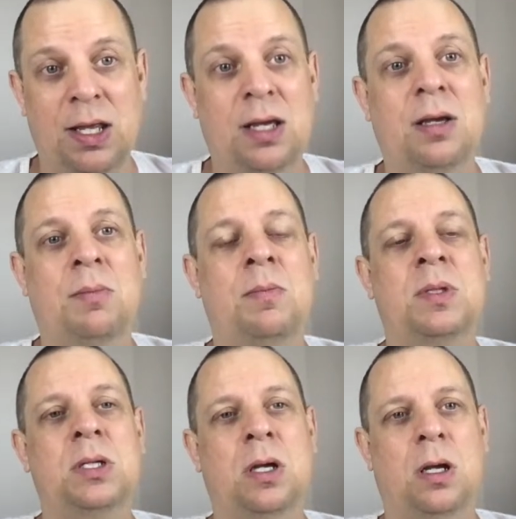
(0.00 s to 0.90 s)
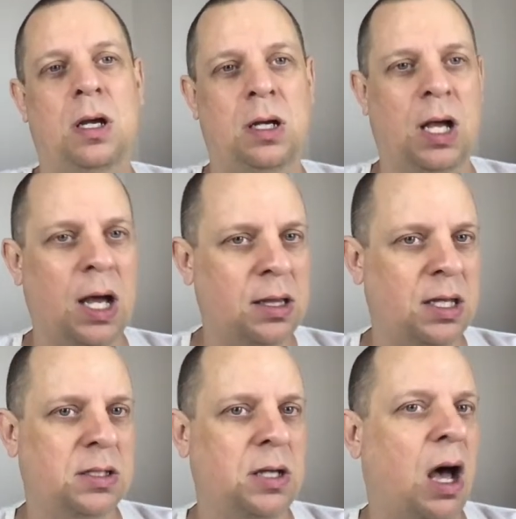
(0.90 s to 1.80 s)
them to cut
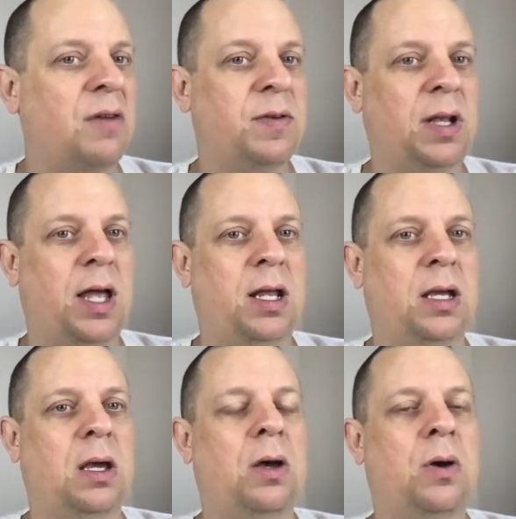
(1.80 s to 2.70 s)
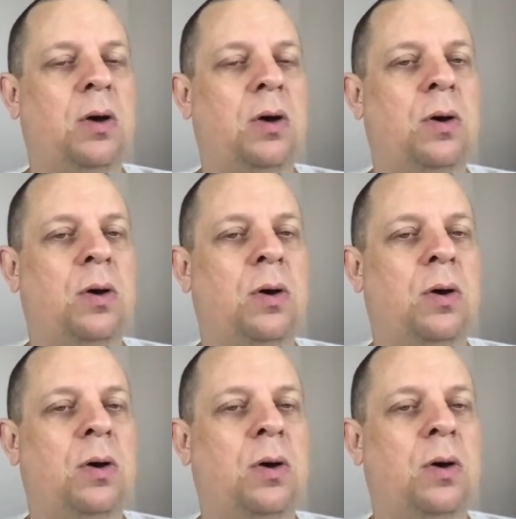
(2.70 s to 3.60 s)
this off and let it go, this
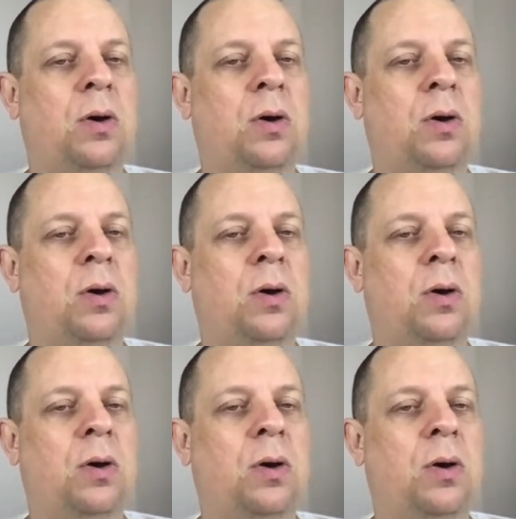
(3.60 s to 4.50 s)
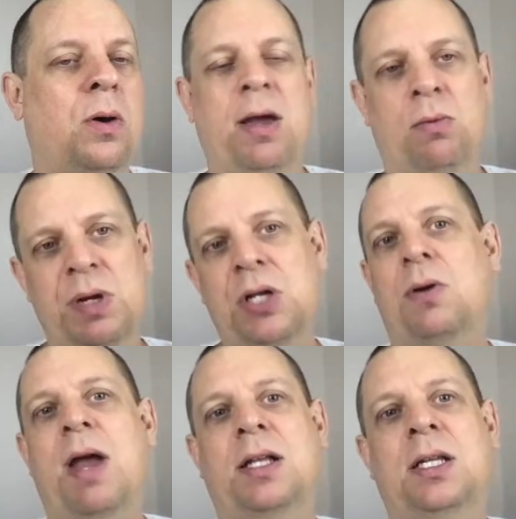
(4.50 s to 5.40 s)
discontentedness, by
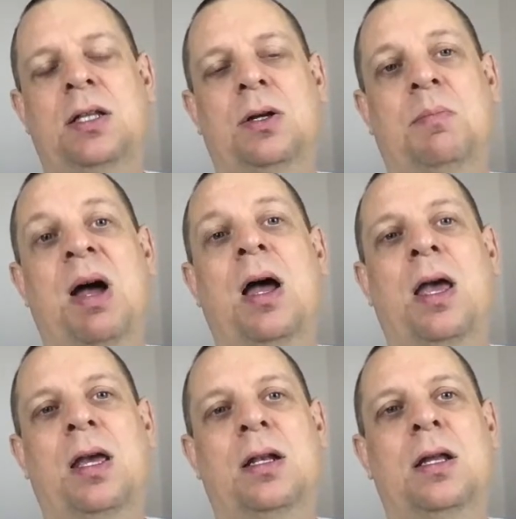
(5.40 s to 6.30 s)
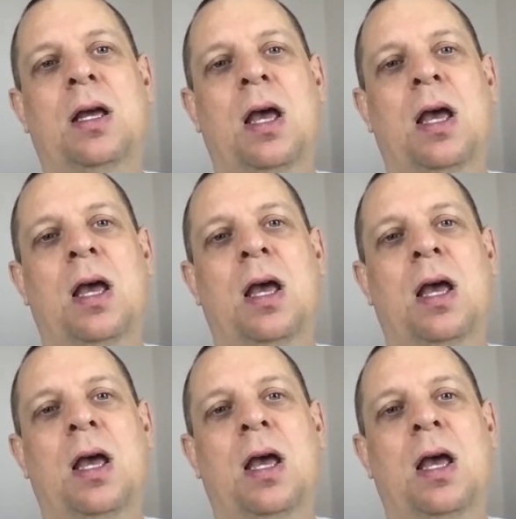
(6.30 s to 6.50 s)
redirecting their mind.